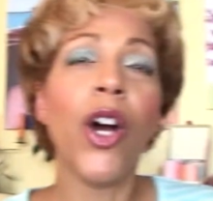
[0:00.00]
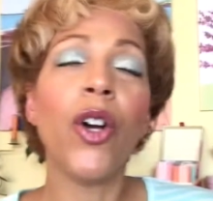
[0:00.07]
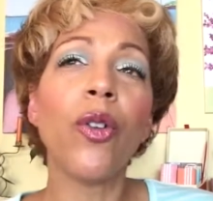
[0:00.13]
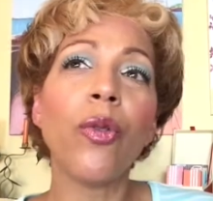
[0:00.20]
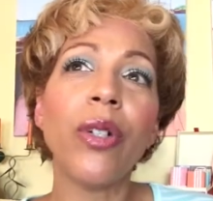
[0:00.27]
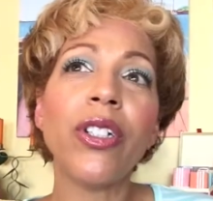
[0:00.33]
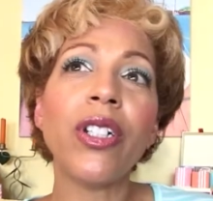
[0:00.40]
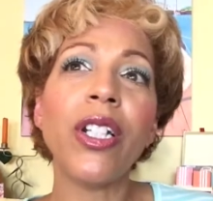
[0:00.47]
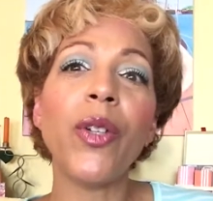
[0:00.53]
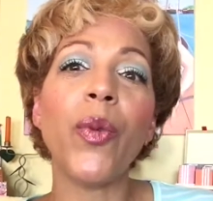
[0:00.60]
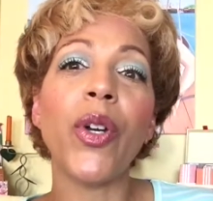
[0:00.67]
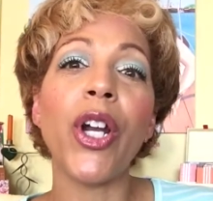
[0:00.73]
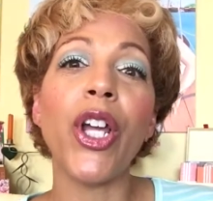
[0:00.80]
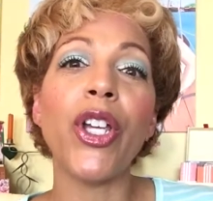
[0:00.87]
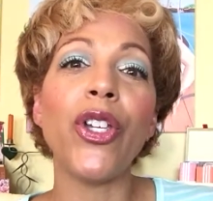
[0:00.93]
Originally,
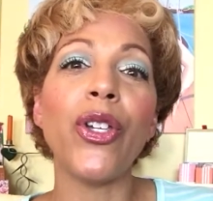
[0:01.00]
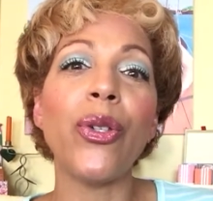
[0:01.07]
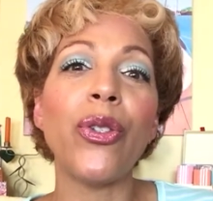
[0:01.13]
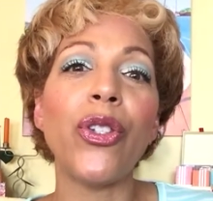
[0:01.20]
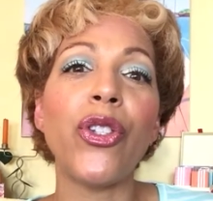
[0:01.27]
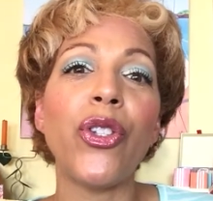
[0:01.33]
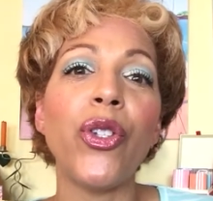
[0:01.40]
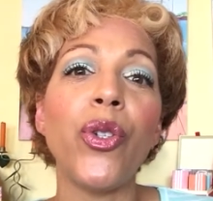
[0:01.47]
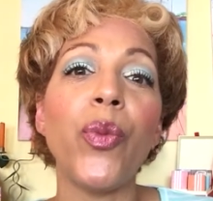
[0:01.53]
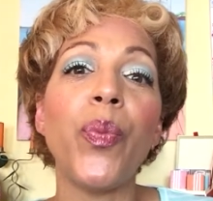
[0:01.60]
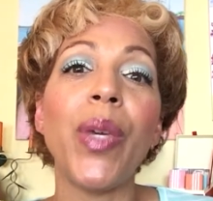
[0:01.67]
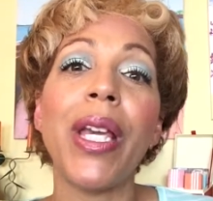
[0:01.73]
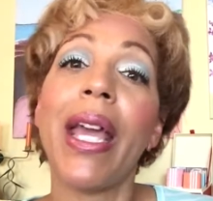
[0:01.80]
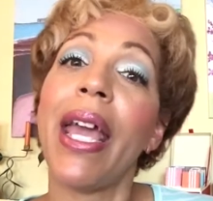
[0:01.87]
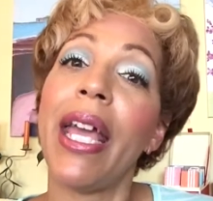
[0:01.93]
when I used to
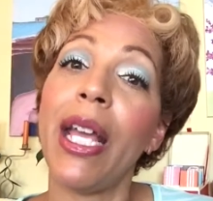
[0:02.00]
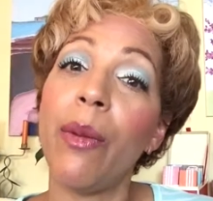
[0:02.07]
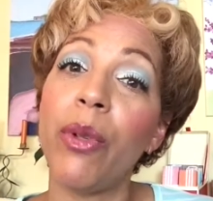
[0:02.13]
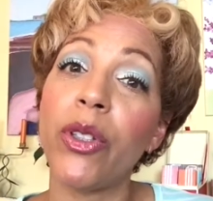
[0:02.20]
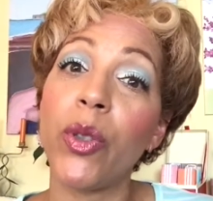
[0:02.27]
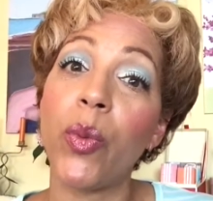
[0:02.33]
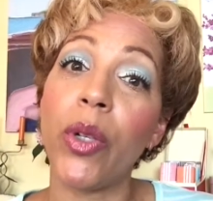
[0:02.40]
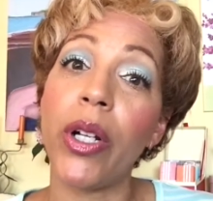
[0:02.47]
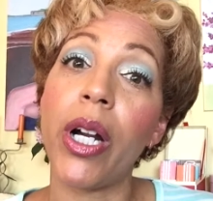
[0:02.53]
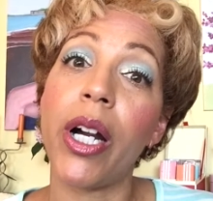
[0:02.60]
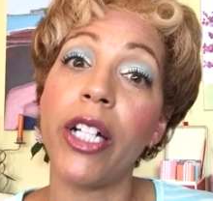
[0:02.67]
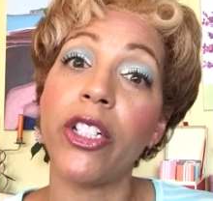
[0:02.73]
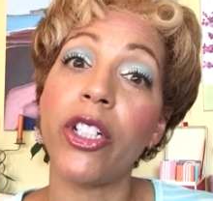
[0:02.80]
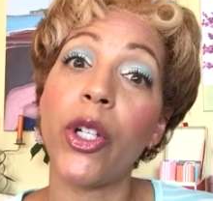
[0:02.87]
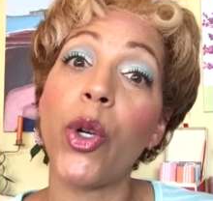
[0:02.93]
be able to wear
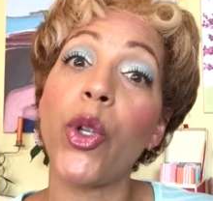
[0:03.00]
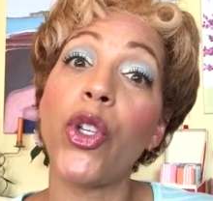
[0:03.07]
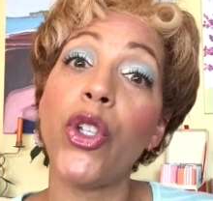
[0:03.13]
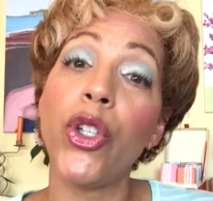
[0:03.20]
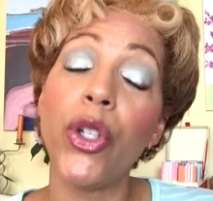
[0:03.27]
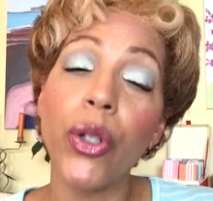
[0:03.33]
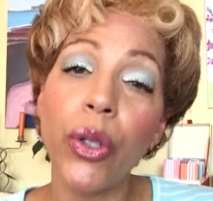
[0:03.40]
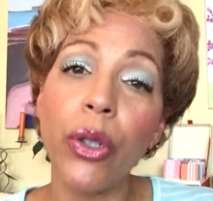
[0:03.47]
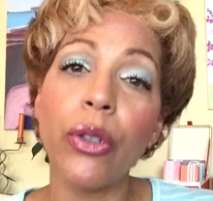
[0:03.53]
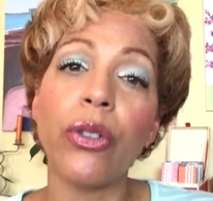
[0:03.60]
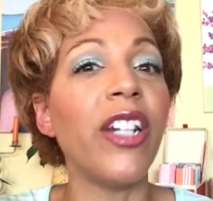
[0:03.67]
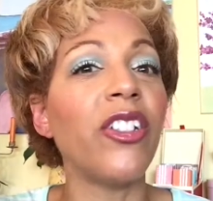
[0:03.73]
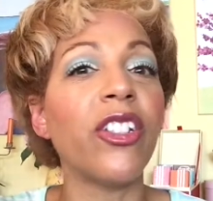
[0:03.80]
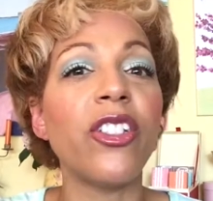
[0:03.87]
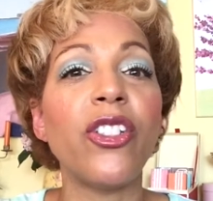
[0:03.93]
eyeshadow
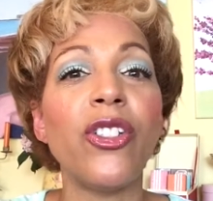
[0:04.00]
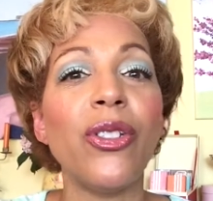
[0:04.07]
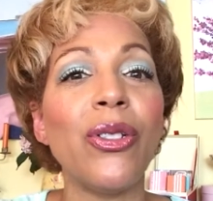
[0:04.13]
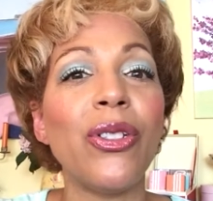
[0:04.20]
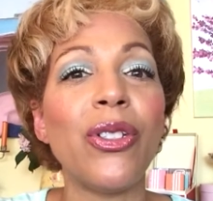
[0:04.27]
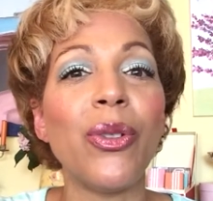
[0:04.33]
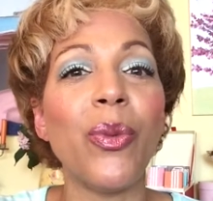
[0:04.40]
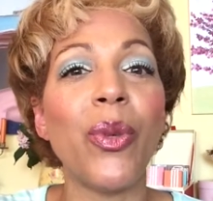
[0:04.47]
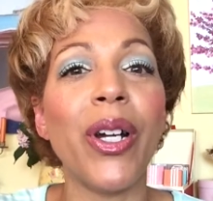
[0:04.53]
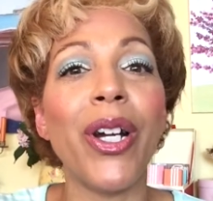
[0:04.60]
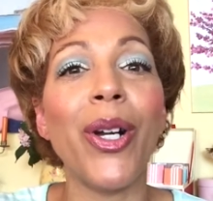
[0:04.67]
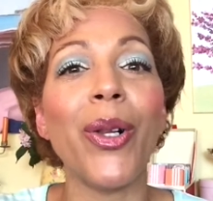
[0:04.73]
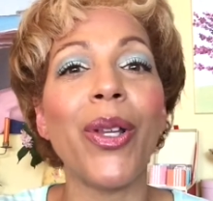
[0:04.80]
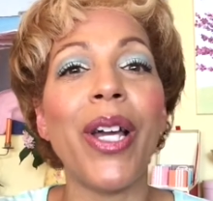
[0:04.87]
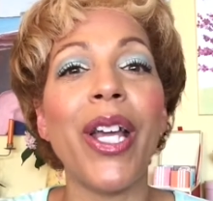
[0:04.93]
years, I just used to
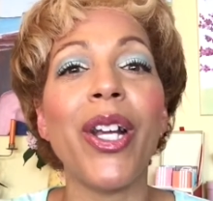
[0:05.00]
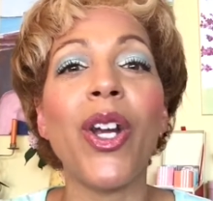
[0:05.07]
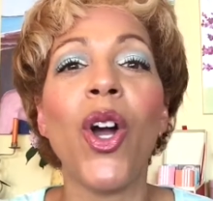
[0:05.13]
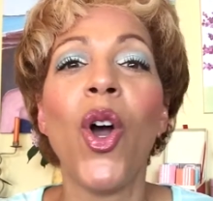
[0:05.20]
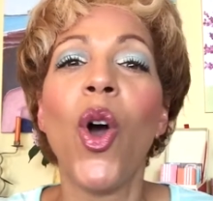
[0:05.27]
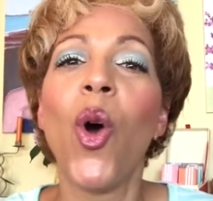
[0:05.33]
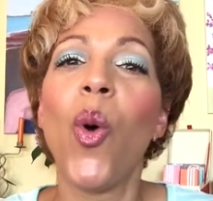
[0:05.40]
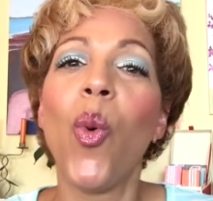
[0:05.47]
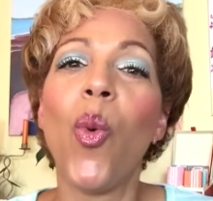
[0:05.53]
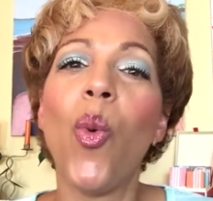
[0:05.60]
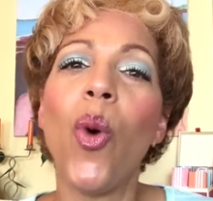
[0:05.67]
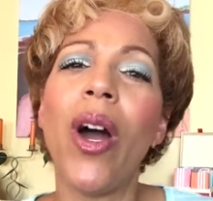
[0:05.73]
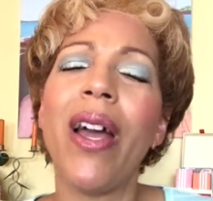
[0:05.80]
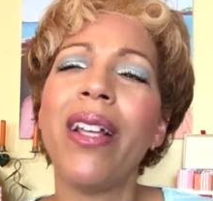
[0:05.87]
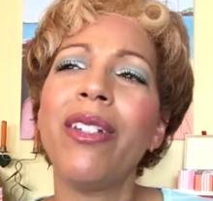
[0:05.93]
wear like
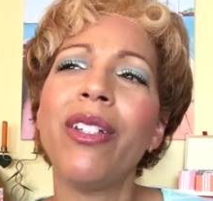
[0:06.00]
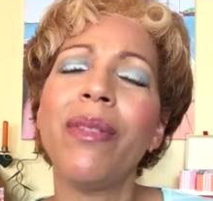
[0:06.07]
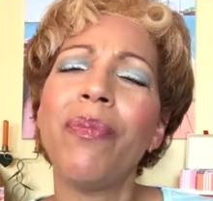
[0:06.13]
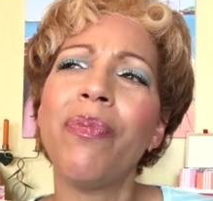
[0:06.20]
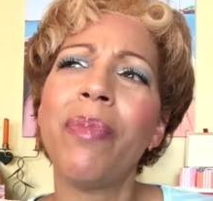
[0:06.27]
one.